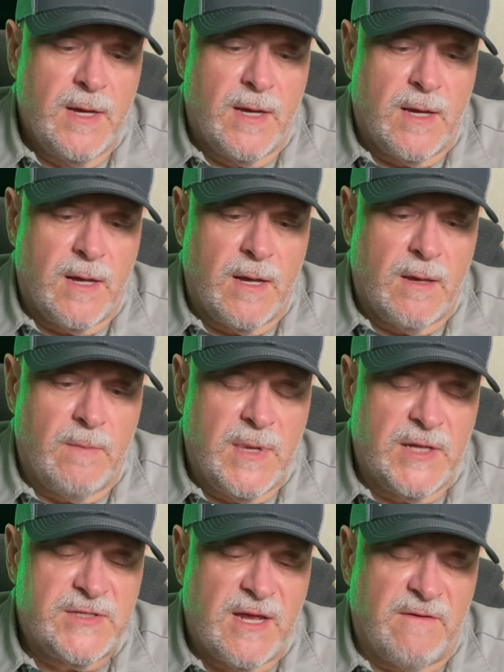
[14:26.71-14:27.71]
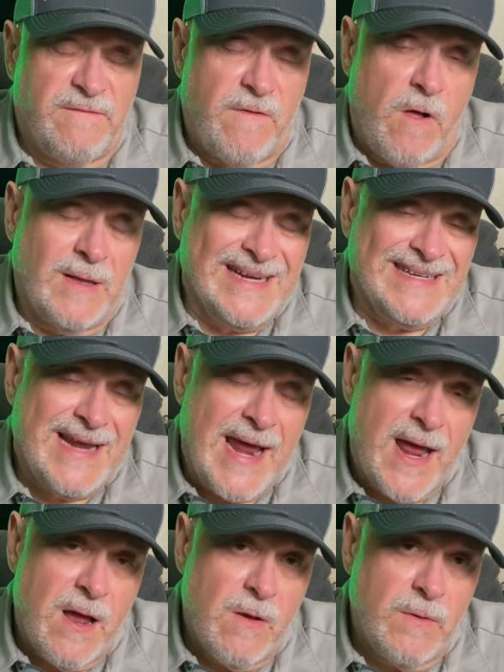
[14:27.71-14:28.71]
um, it's not falling
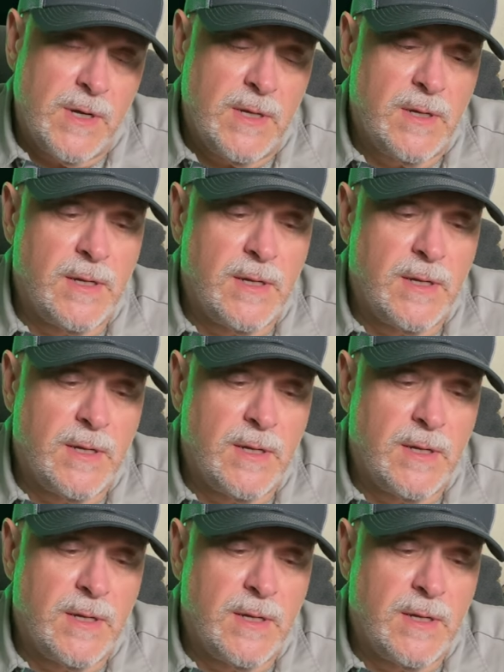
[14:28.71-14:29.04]
down,